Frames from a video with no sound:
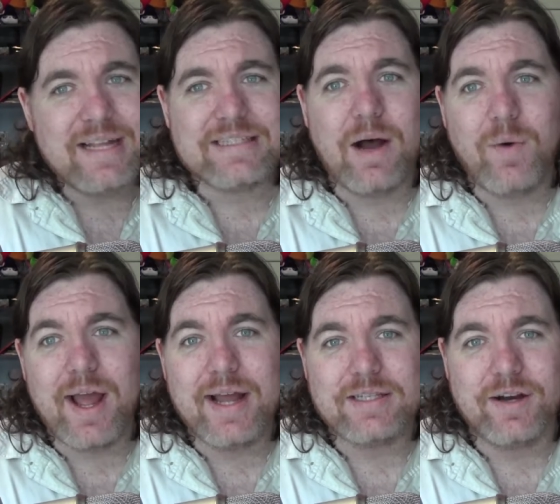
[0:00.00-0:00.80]
that's not
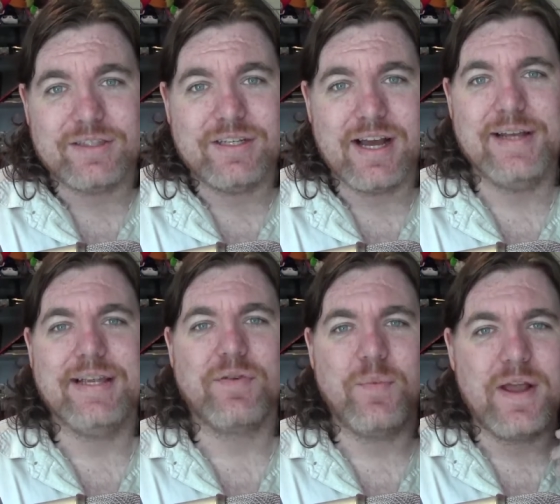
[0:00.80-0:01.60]
why I talk to you guys
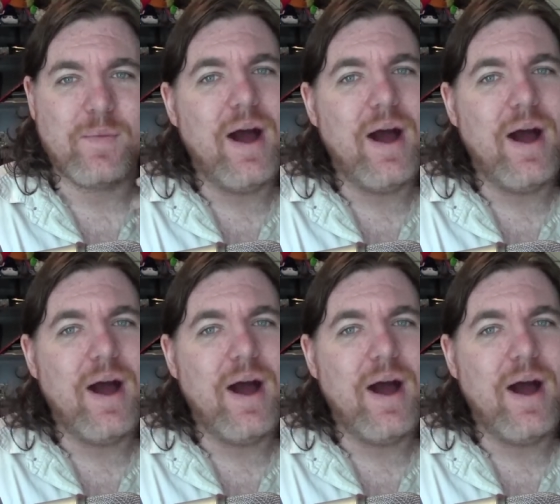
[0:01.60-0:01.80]
every week.